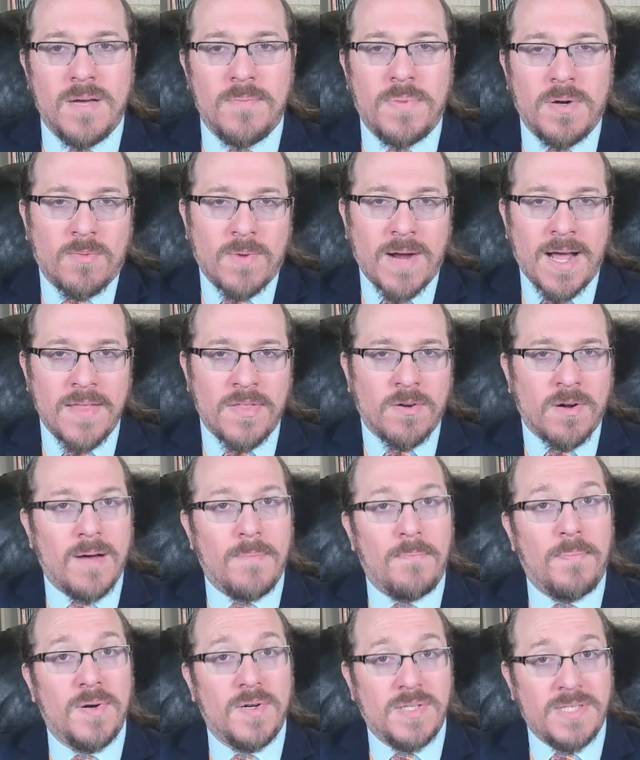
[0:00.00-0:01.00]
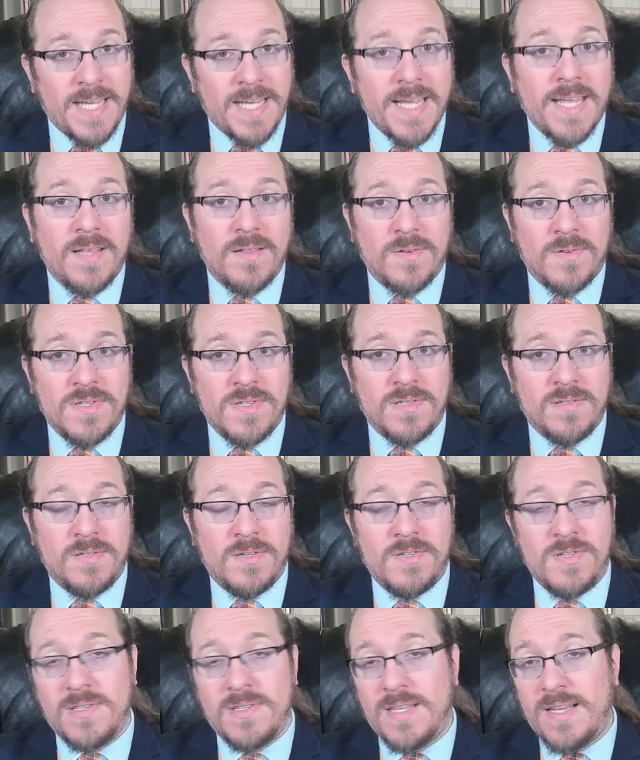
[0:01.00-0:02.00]
but rather a particular
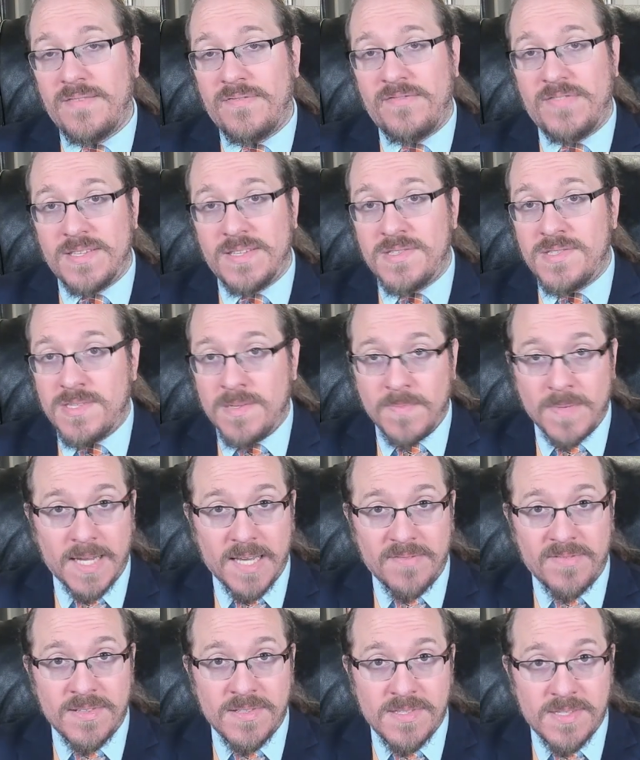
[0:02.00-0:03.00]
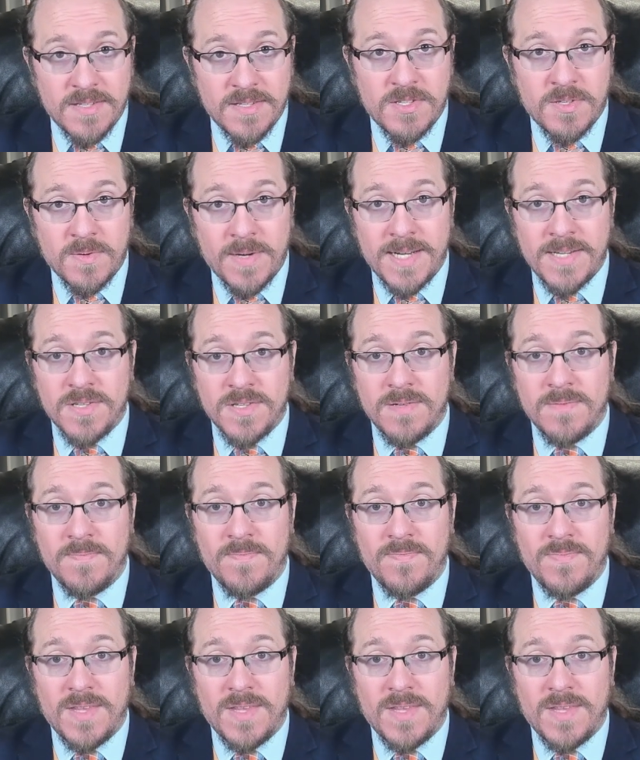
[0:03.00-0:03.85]
solution that fits some given situation.